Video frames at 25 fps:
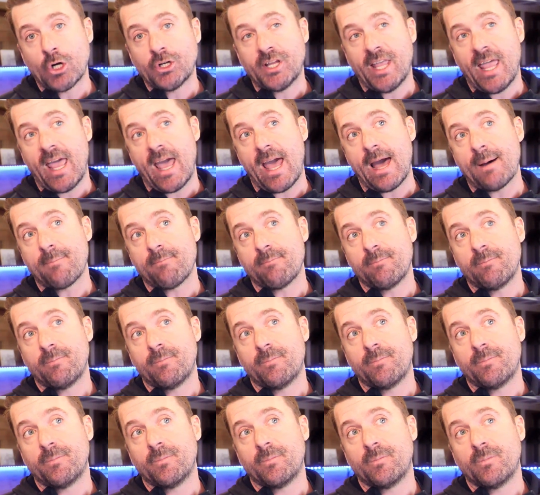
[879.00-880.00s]
cap
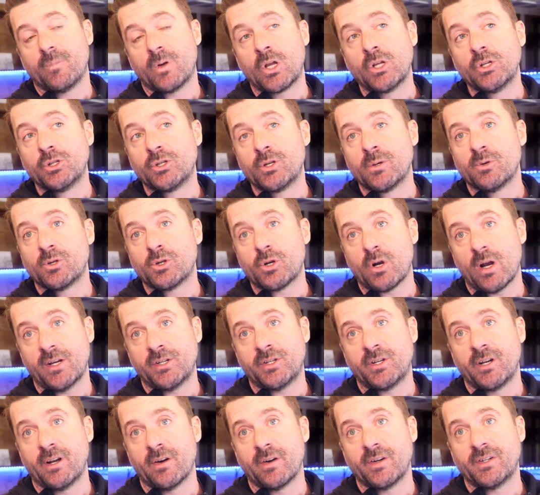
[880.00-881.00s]
consumer
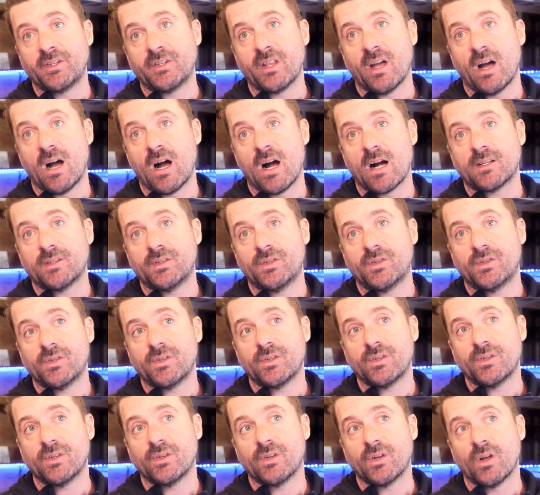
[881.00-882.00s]
discretionary
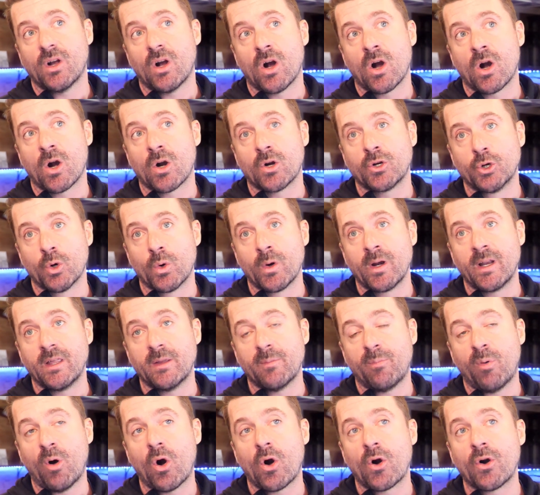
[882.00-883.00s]
stocks are joining the
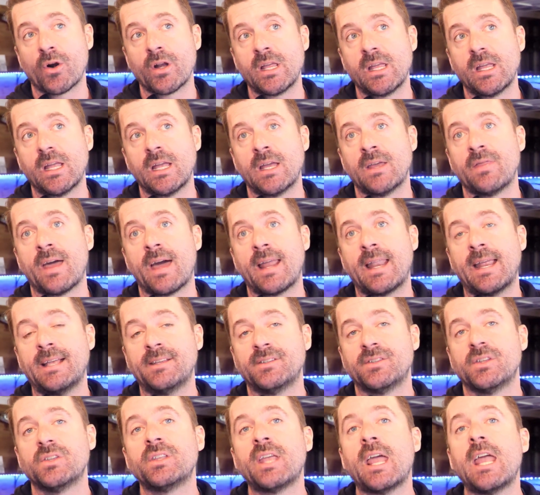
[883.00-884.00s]
party, and that
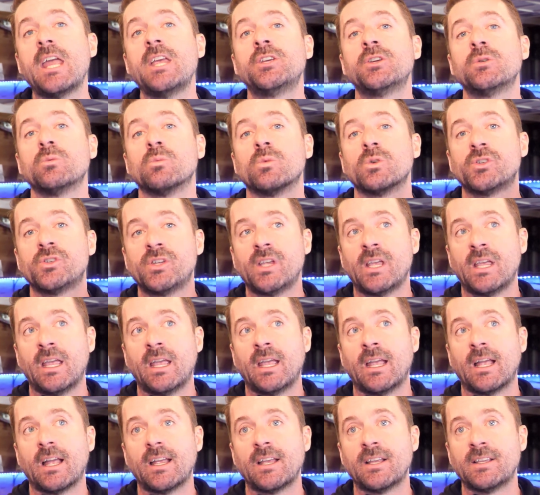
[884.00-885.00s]
hesitation we're
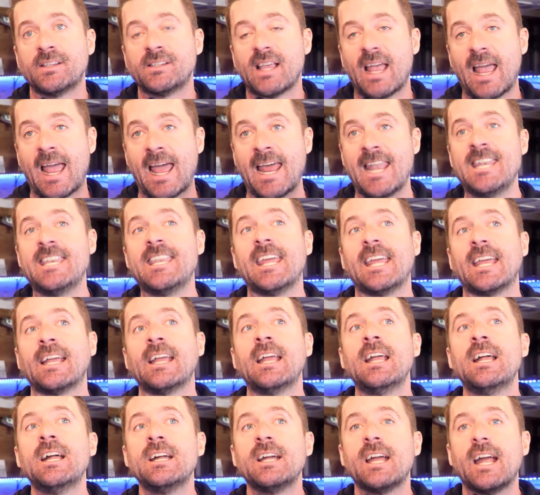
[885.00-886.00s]
seeing is ending,
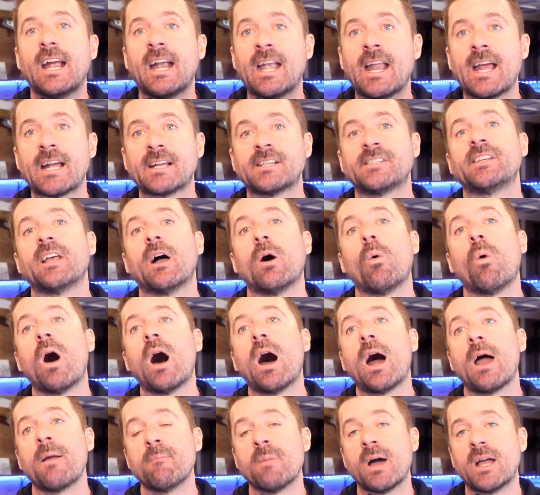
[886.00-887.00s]
and
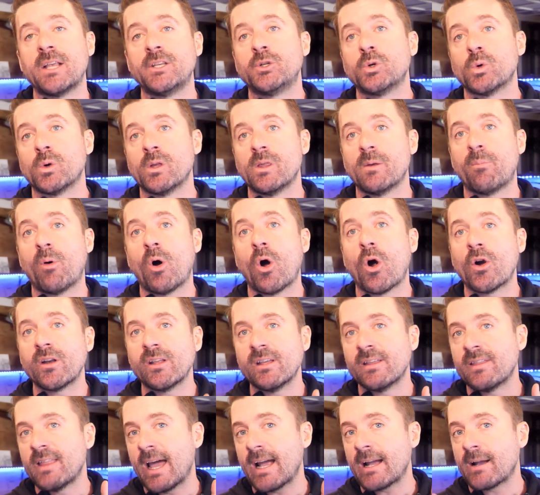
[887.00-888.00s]
XLY might join the
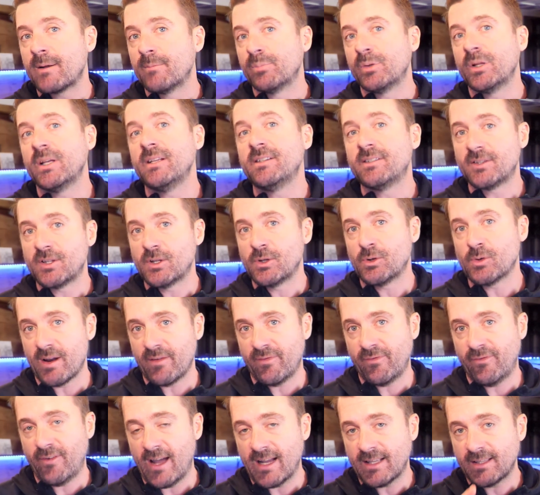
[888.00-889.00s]
party, and that completes the
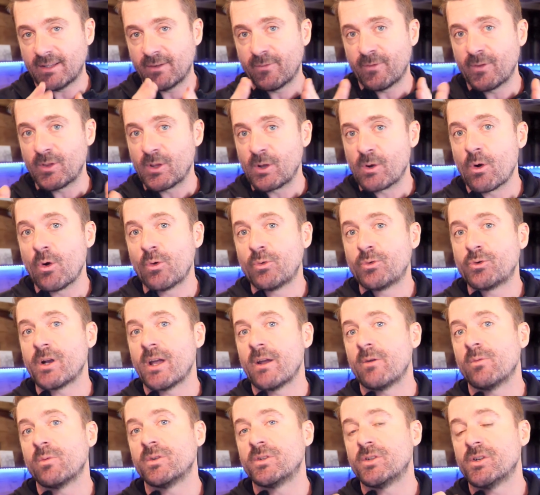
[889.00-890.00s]
trifecta for the growth
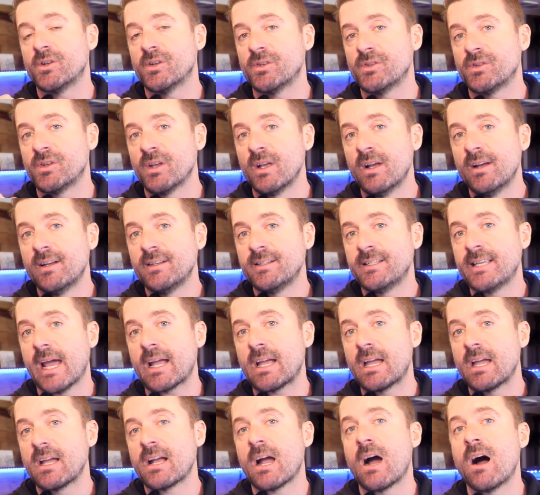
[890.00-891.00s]
trade, which is
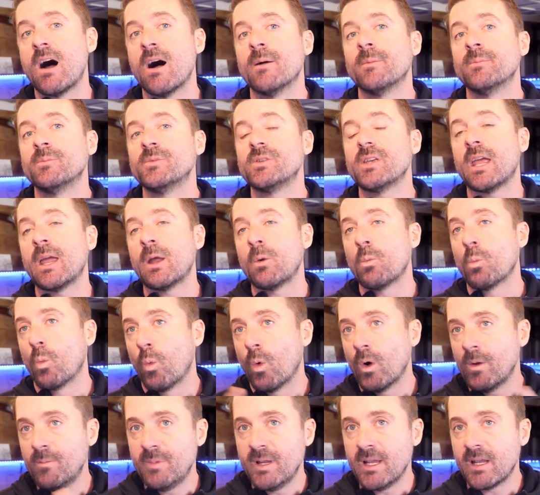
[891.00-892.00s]
tech, comms, and
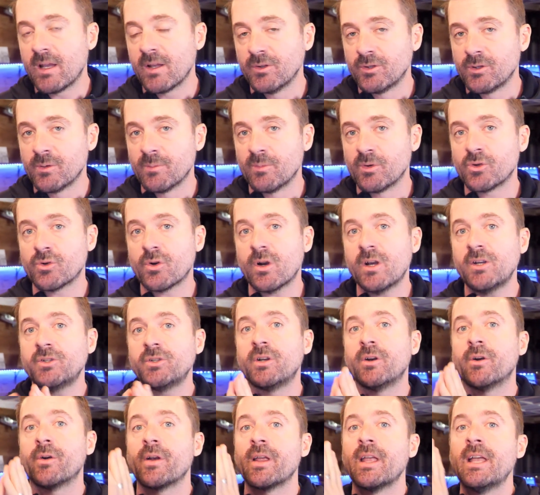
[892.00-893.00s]
would-be consumer
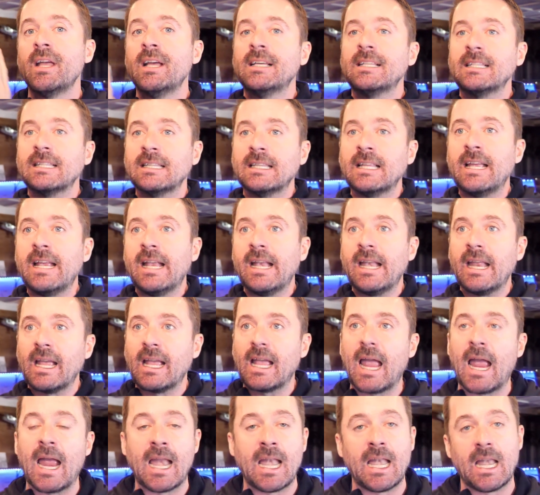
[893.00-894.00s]
discretionary
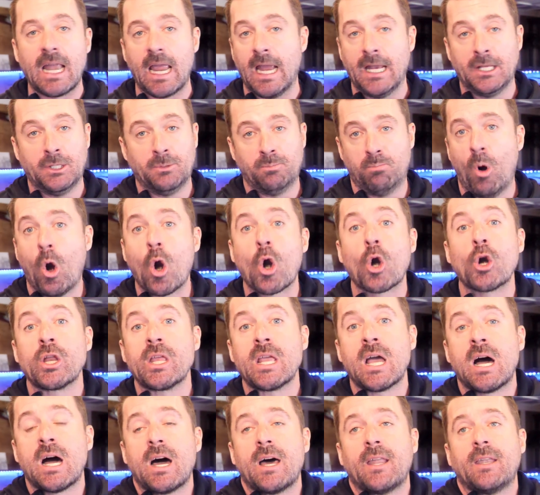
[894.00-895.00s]
leading, and it's party
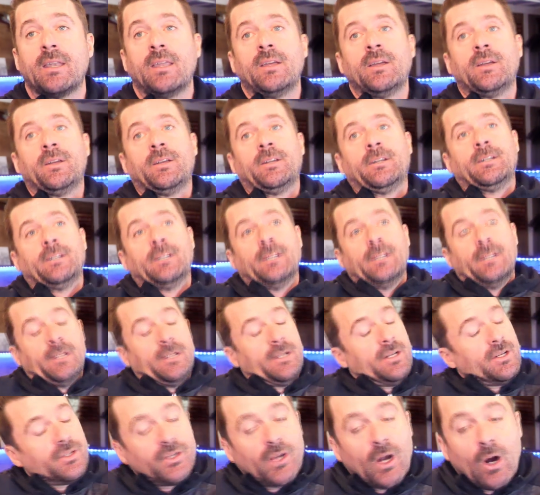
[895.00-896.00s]
on.
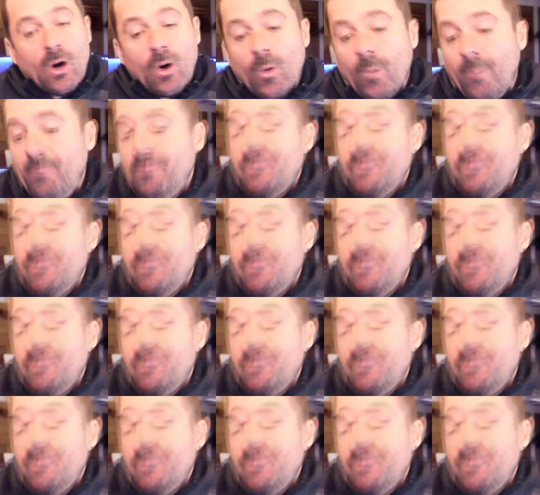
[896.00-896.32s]
So